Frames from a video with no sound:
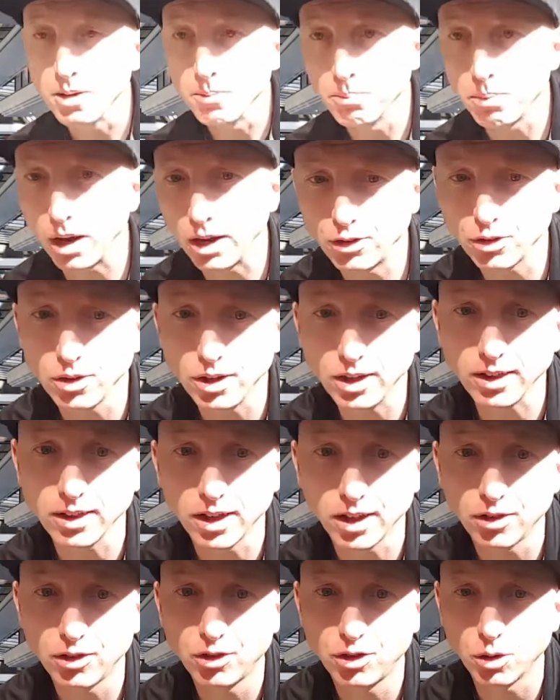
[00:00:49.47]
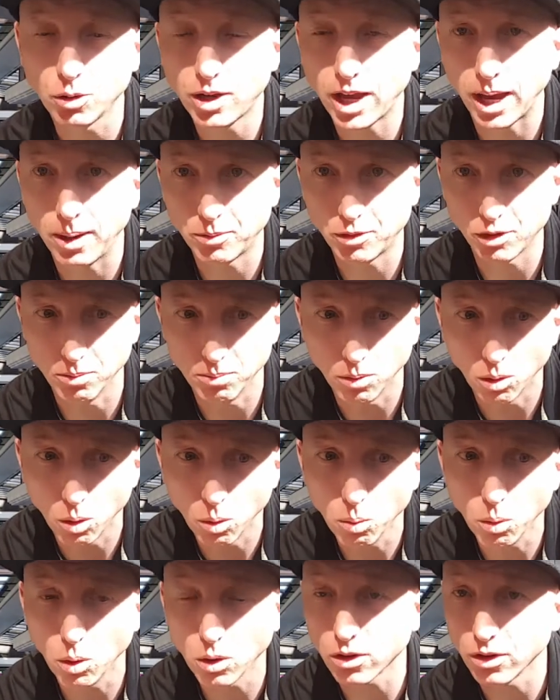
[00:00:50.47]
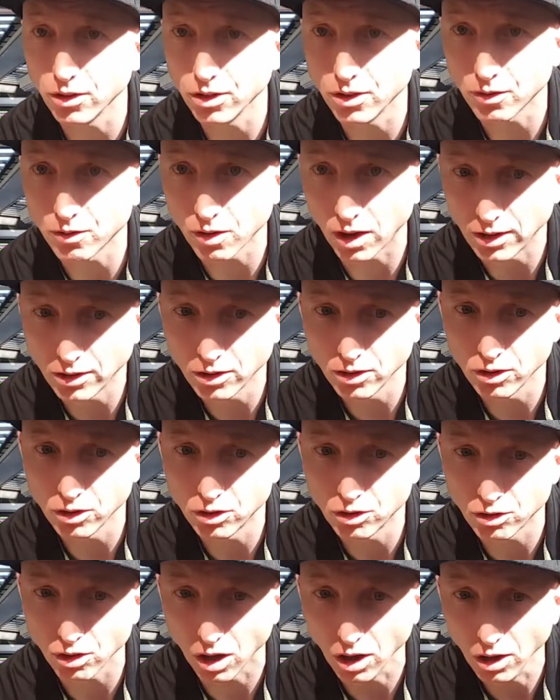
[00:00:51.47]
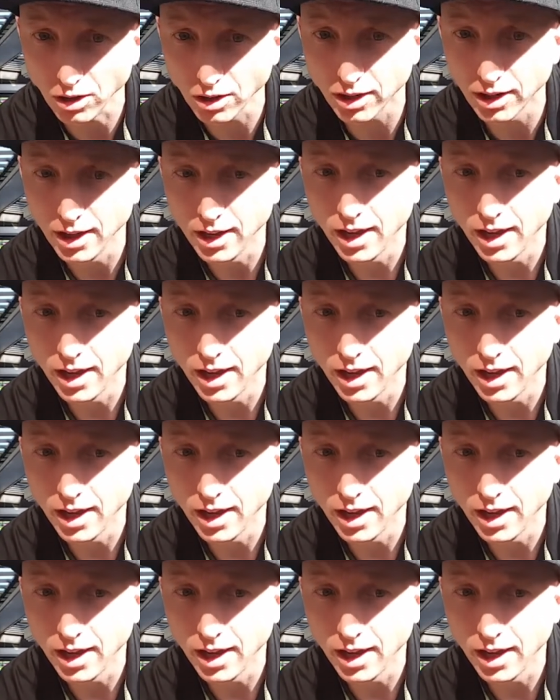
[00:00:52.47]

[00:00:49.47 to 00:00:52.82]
By doing this, you'll capture more water at the front of the stroke